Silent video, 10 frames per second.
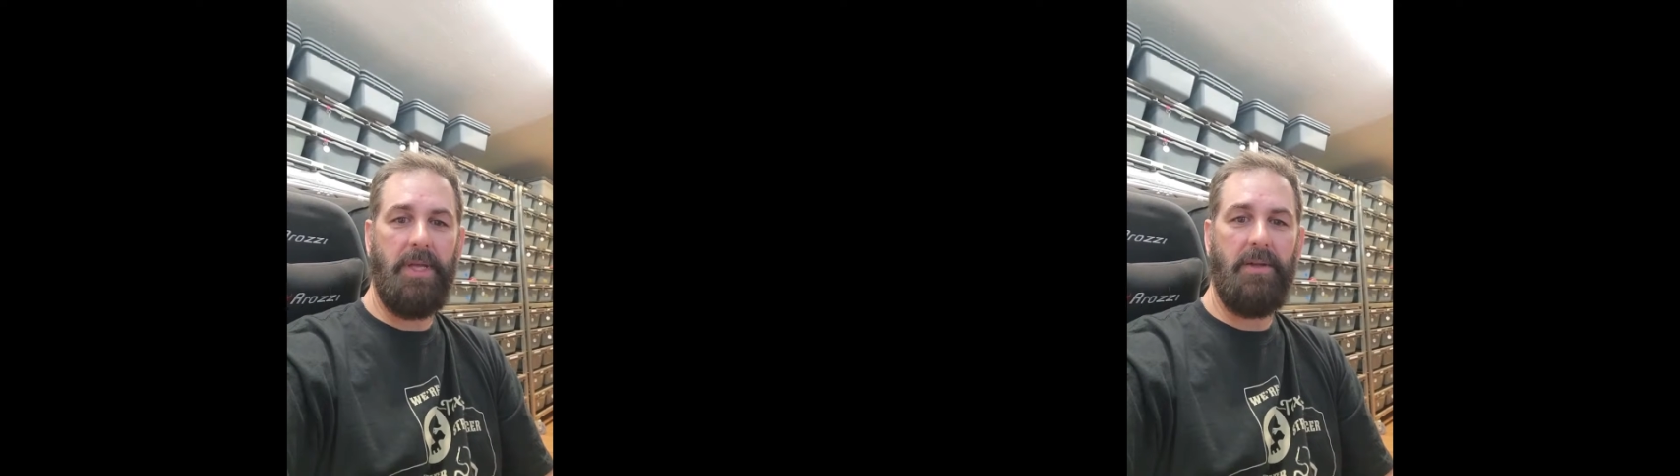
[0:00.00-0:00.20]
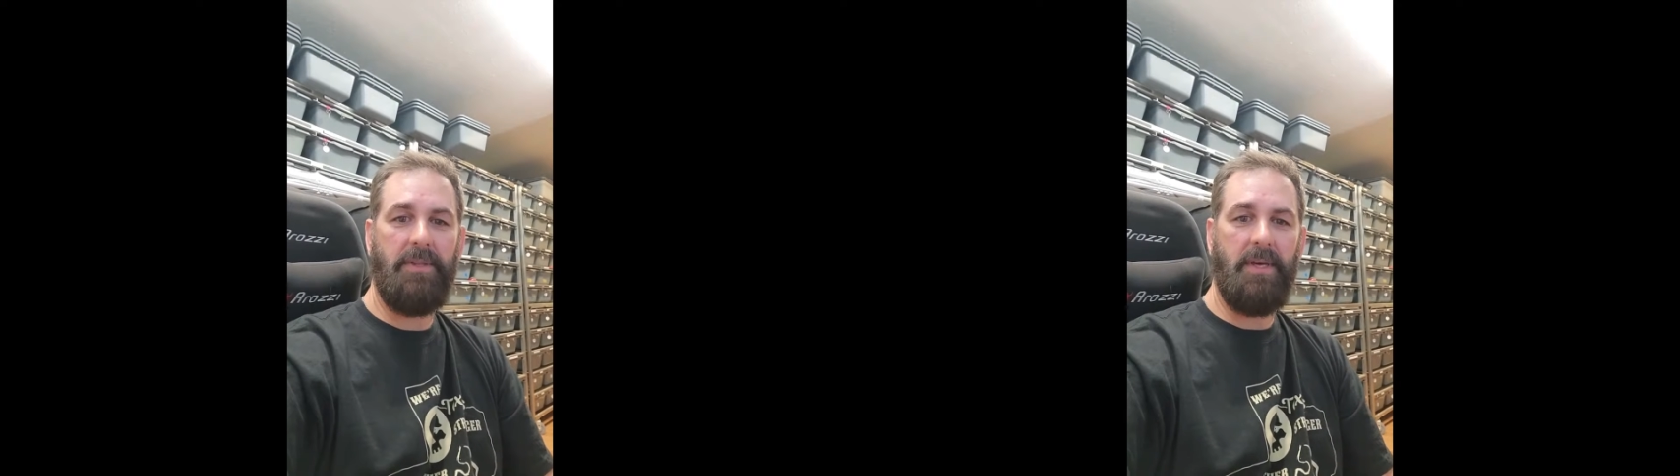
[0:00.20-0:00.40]

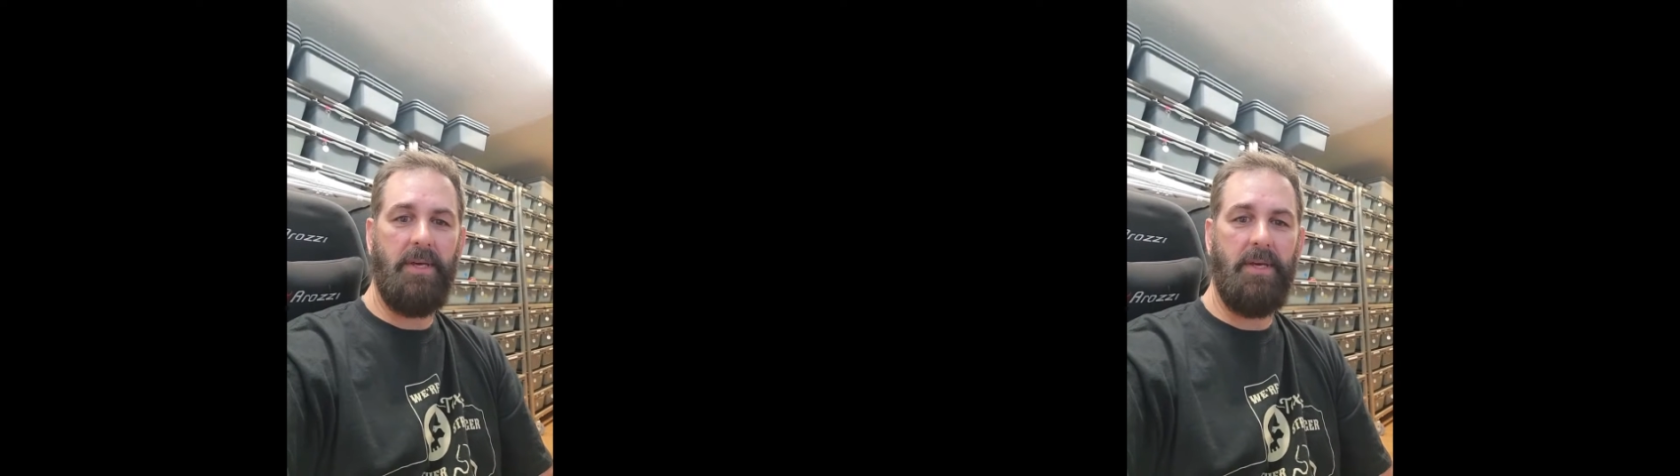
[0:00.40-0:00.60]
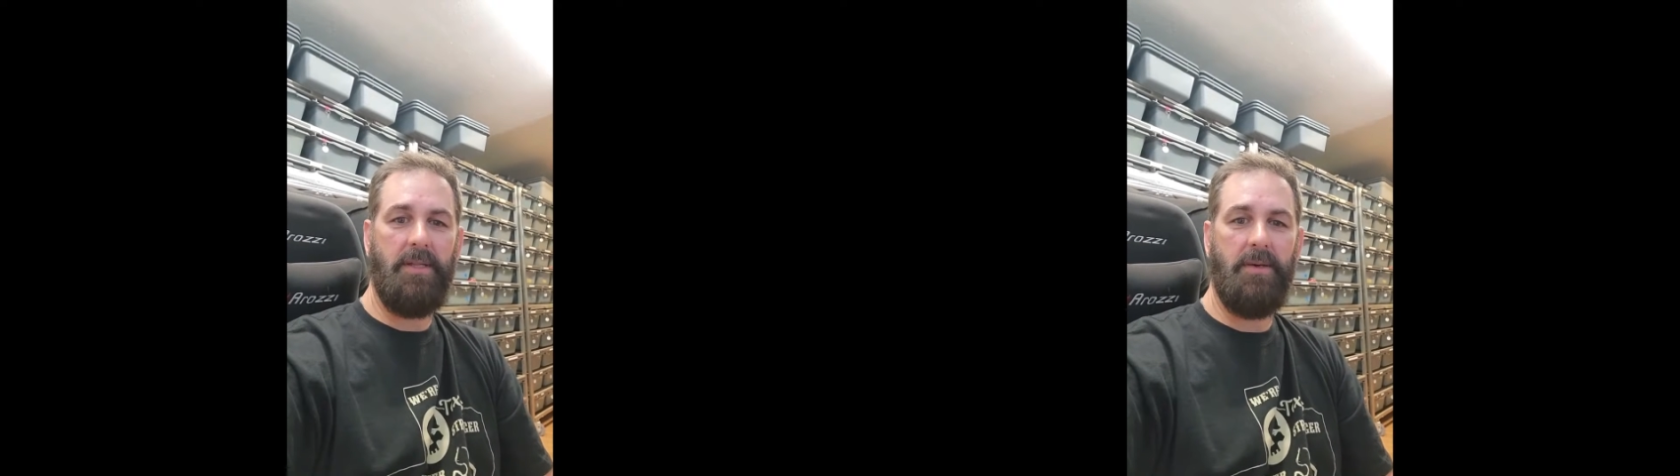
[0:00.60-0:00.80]
out
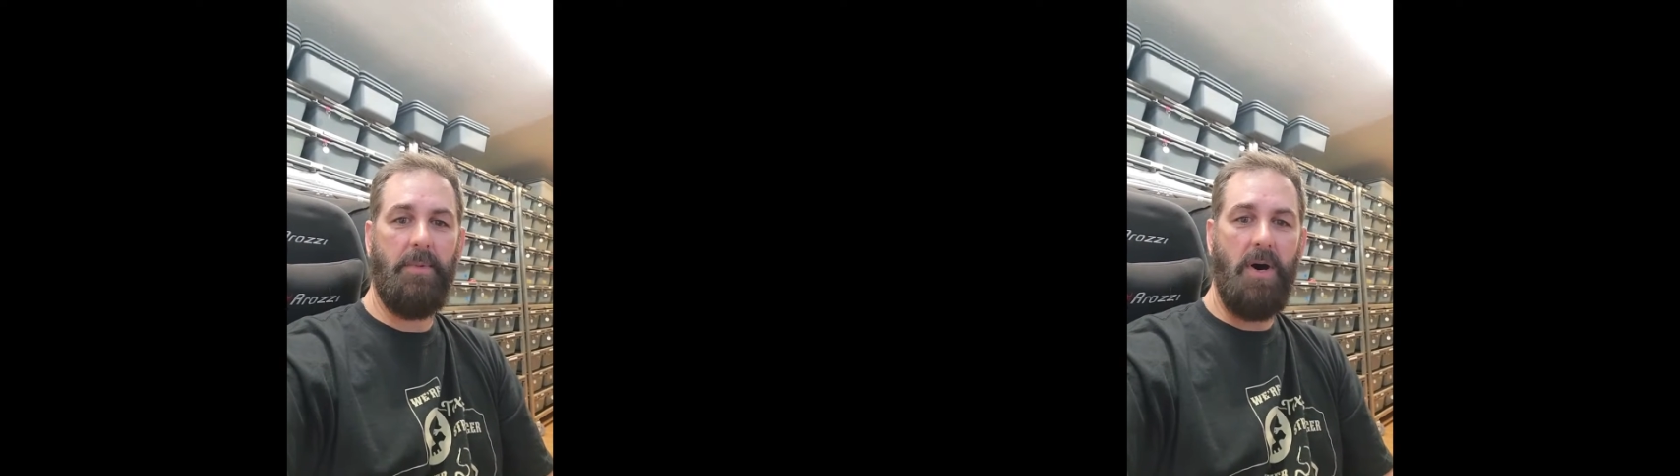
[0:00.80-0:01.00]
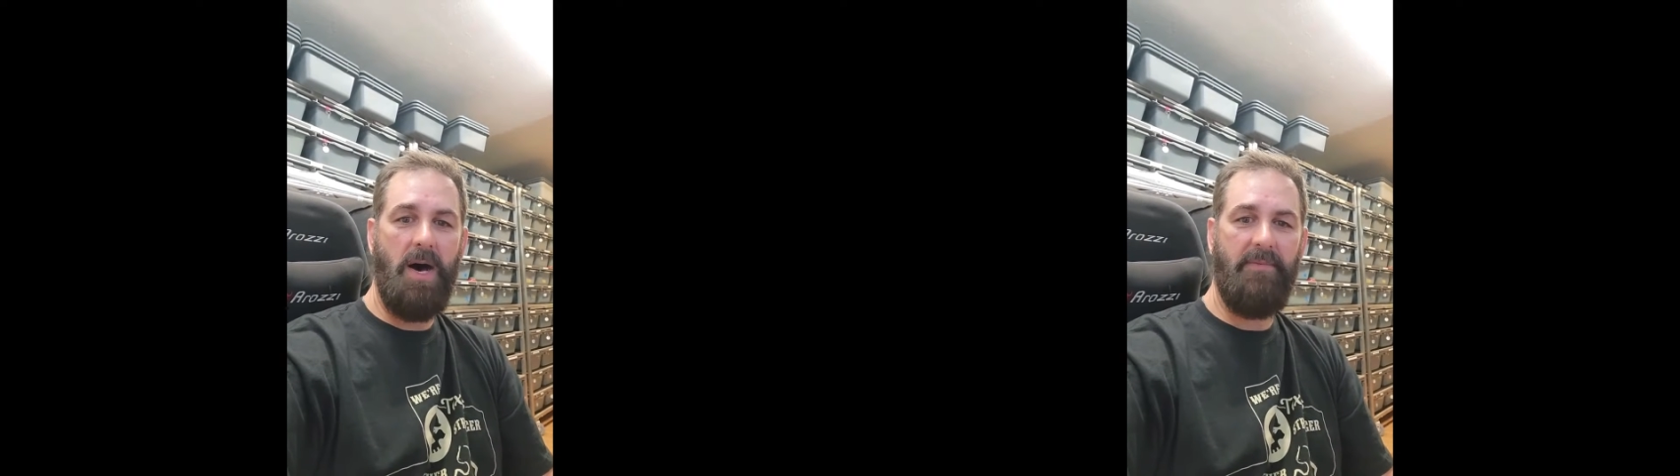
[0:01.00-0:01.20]
the
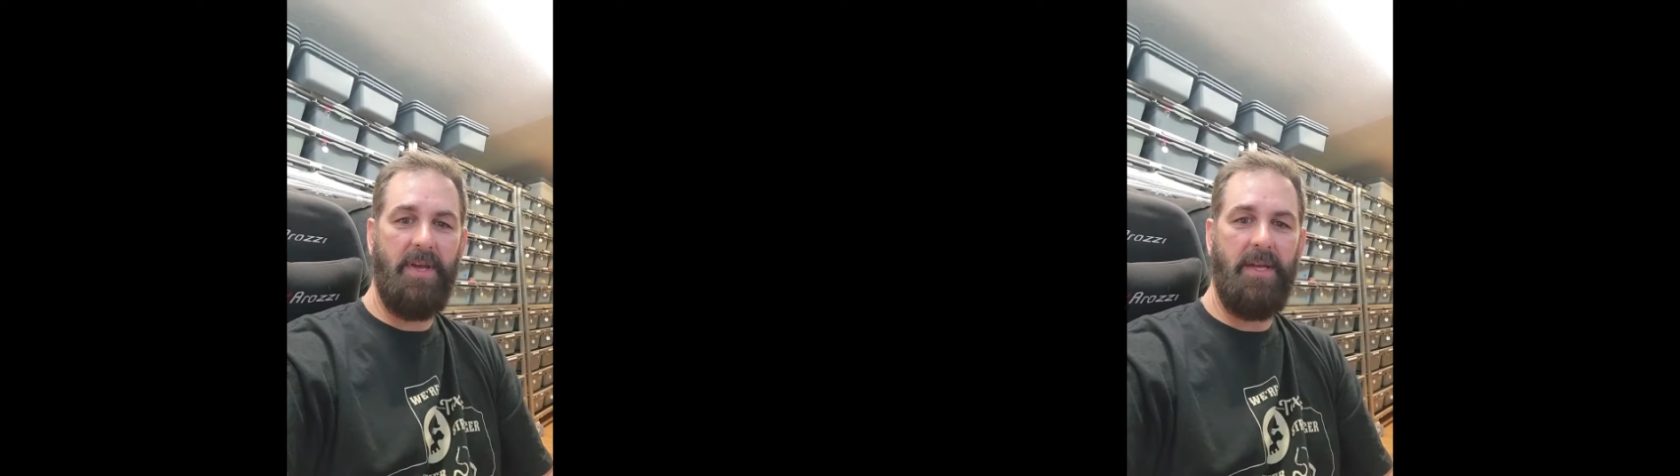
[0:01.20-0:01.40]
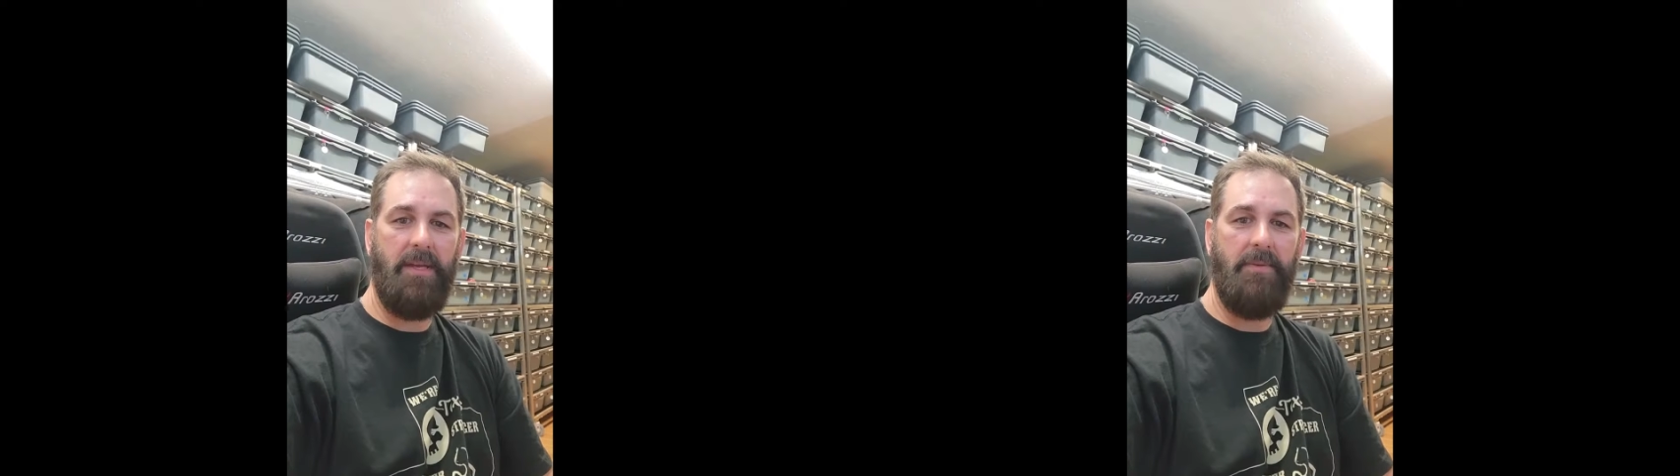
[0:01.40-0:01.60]

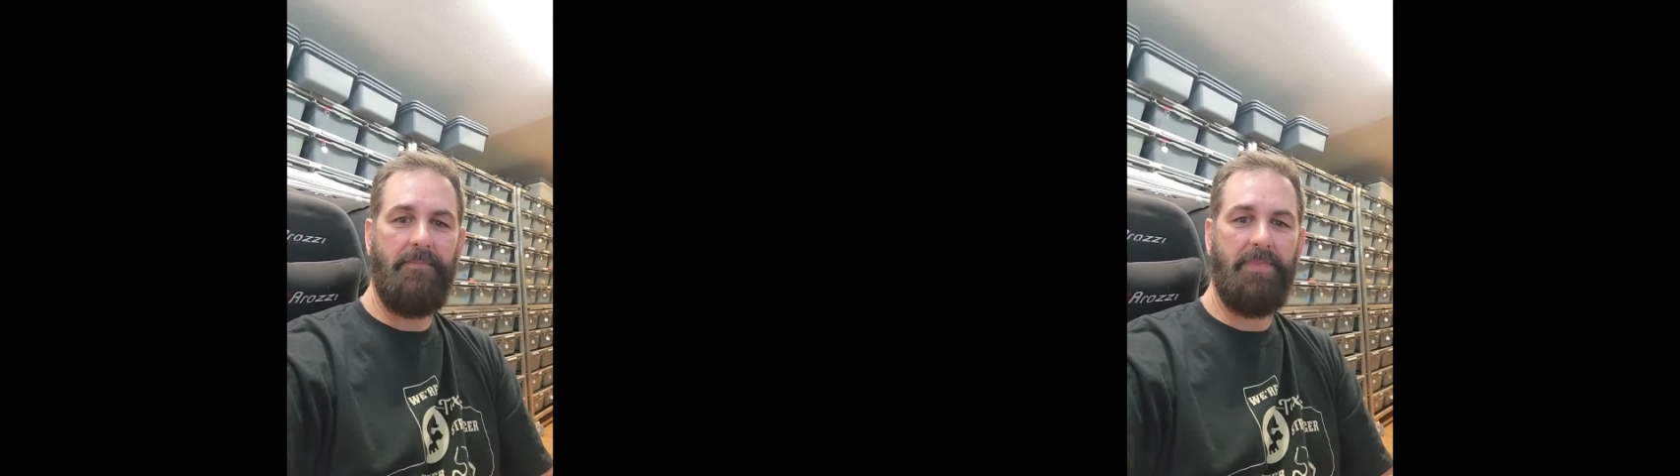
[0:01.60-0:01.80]
Mojave